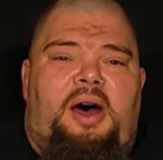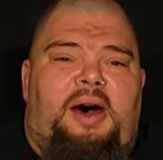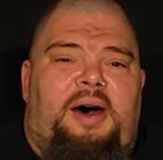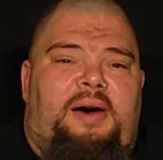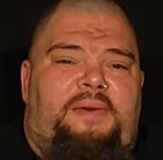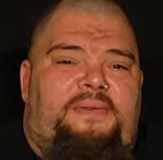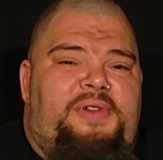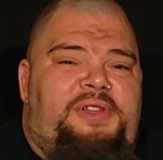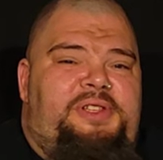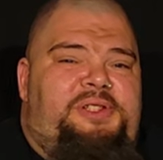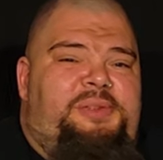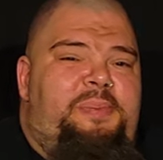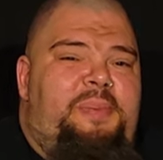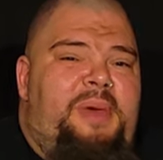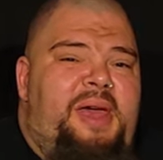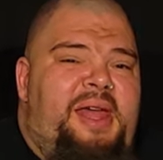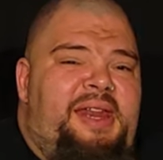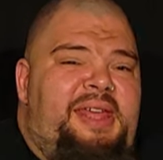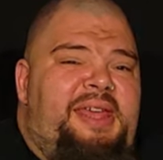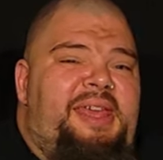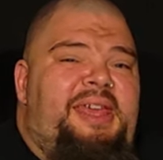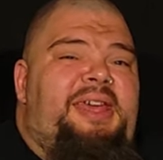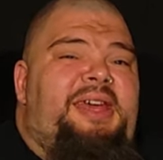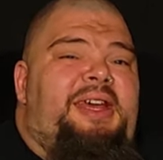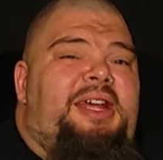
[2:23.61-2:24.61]
of as
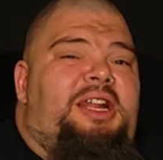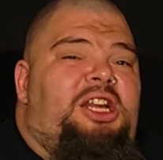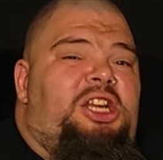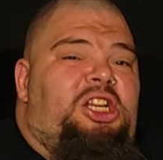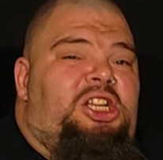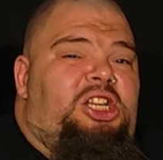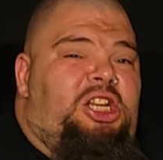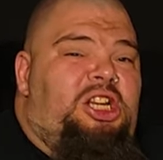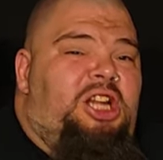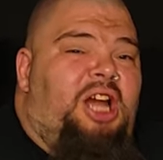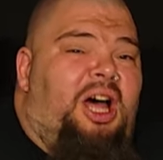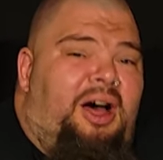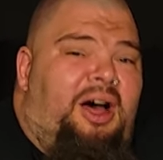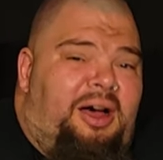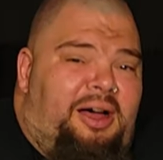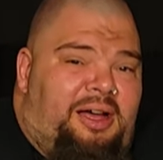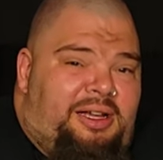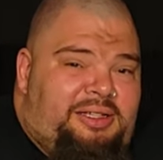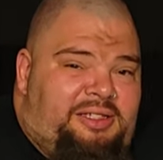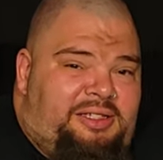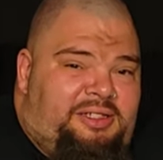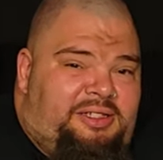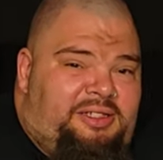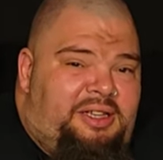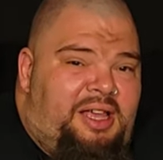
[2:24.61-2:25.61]
many
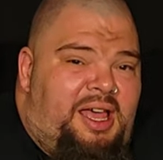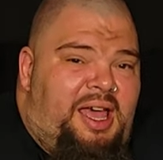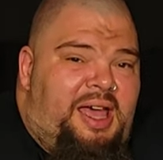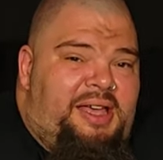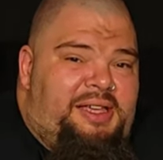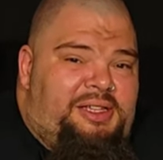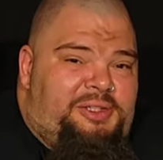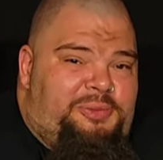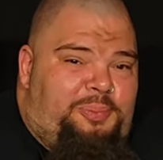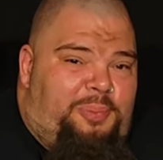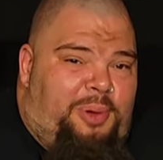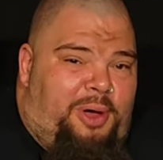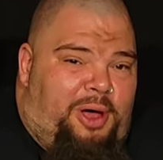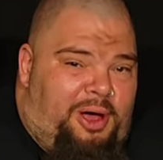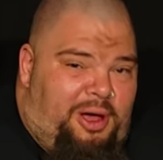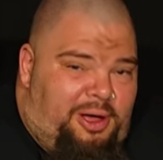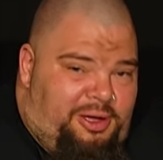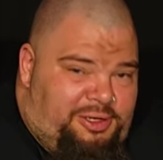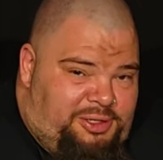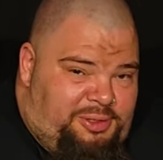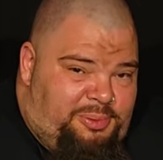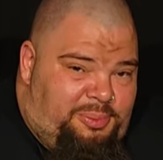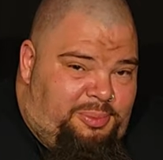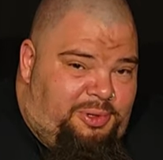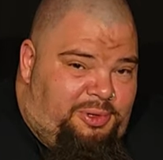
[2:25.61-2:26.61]
lots as
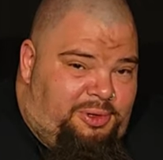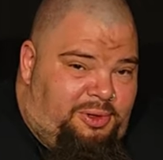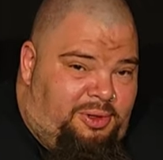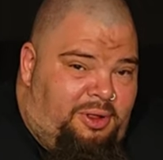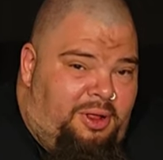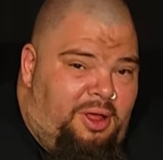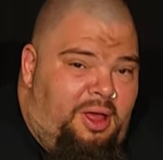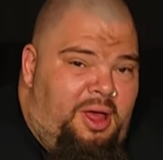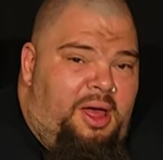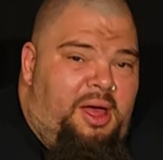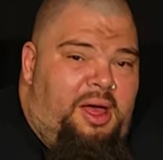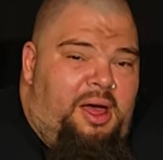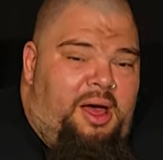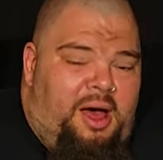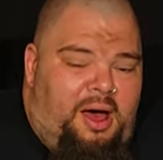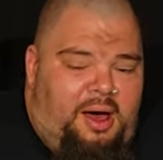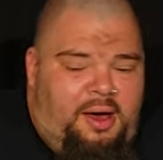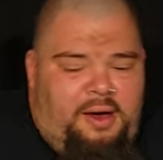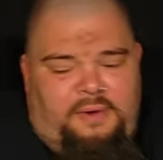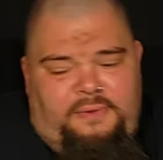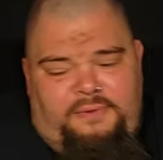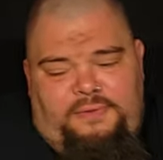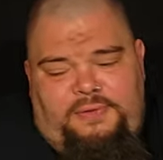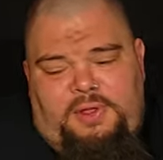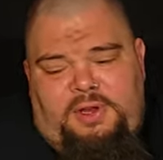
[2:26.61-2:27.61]
possible
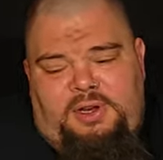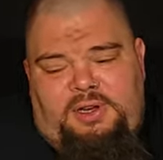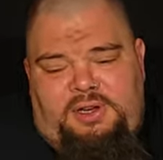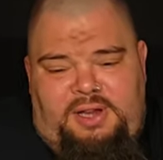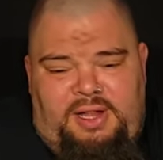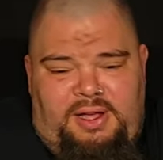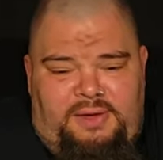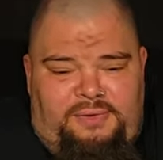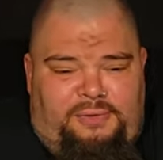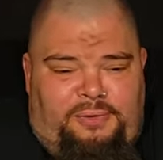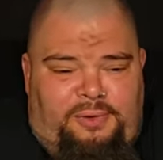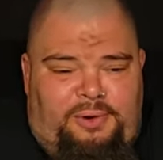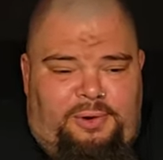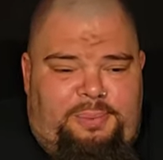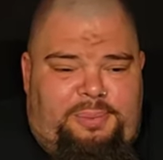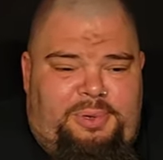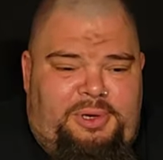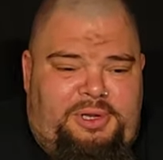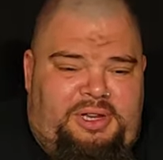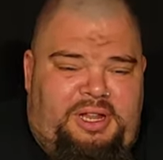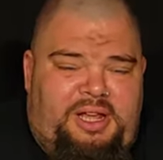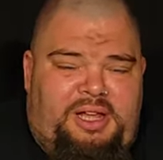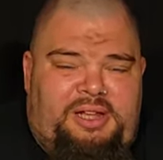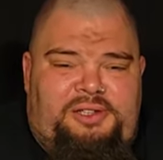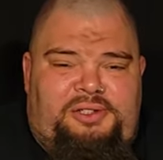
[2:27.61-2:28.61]
of the different
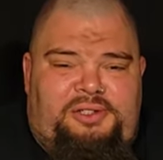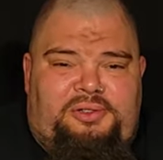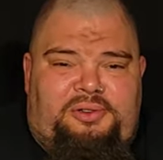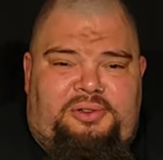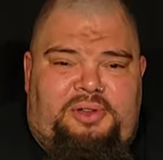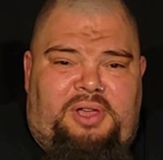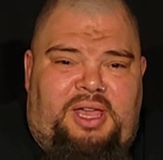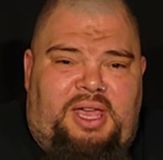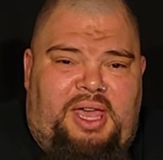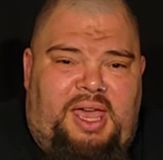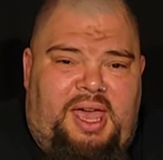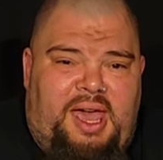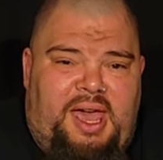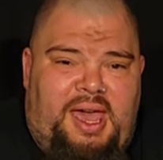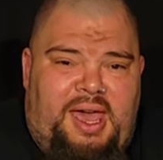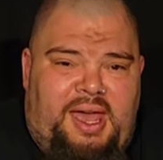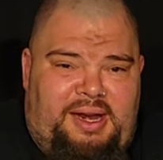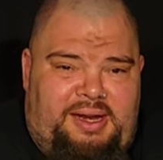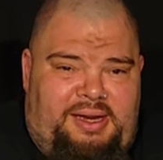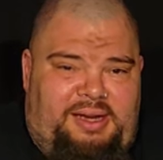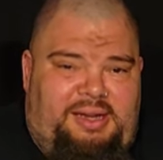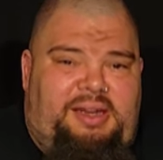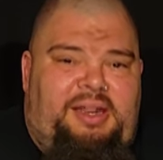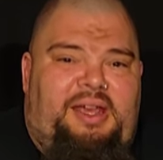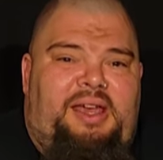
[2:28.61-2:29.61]
potential
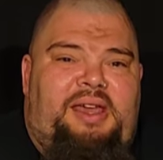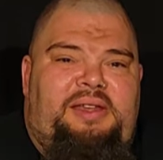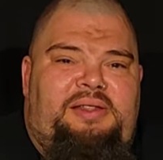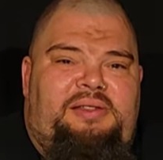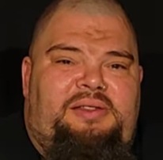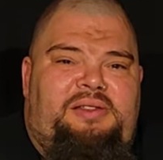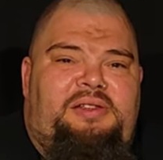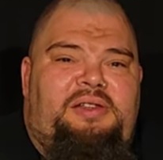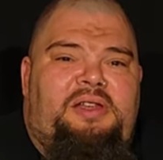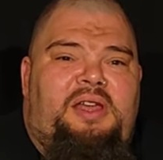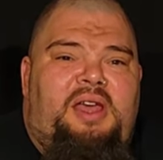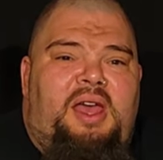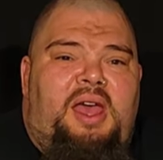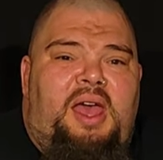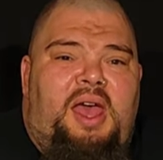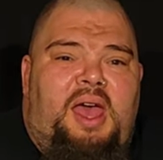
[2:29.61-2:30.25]
candidates.